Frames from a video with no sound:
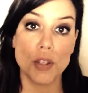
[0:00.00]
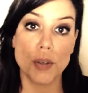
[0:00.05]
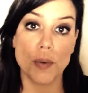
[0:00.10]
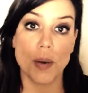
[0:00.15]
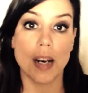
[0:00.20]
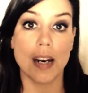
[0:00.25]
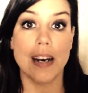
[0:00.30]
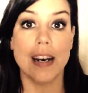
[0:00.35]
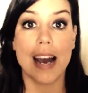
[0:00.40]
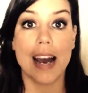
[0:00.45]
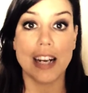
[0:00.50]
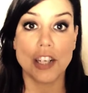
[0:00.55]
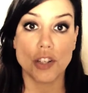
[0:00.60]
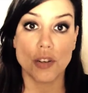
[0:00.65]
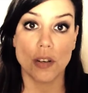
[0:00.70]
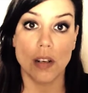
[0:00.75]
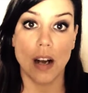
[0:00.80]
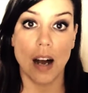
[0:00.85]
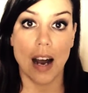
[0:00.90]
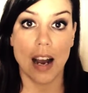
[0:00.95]
you at a
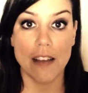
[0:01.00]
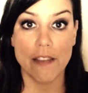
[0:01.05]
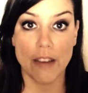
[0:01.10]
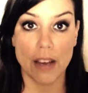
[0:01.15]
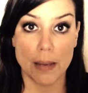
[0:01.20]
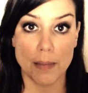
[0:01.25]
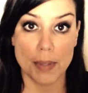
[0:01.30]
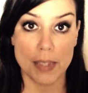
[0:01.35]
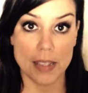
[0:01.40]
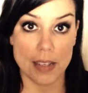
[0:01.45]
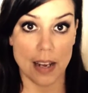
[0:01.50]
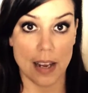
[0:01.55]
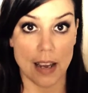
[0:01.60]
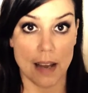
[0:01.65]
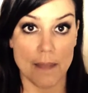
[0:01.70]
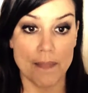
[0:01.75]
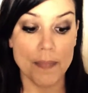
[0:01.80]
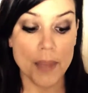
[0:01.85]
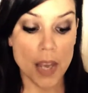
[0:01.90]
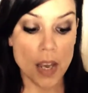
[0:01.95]
natural high vibe
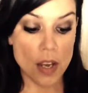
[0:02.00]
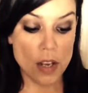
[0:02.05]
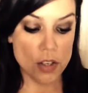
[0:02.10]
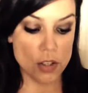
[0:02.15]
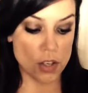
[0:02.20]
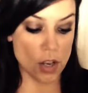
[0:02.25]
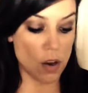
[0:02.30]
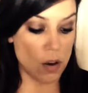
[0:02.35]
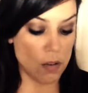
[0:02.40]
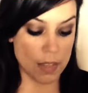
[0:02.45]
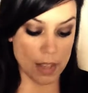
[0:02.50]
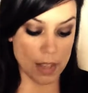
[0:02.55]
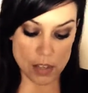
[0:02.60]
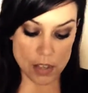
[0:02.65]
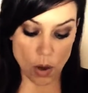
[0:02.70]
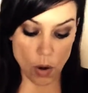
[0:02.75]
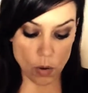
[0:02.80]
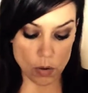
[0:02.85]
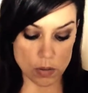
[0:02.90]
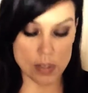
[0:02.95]
state. So that's
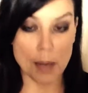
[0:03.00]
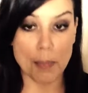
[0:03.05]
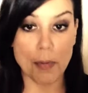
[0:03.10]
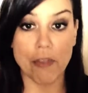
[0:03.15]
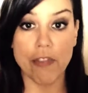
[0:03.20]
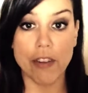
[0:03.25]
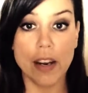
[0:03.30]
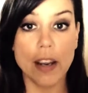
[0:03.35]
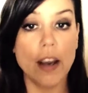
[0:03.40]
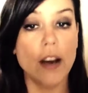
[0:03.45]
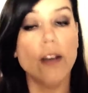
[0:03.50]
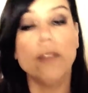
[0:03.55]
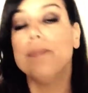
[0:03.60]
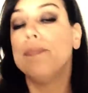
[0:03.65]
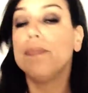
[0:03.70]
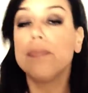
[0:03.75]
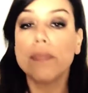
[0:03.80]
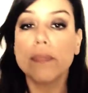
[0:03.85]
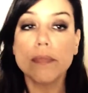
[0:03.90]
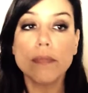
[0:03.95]
a whole separate video.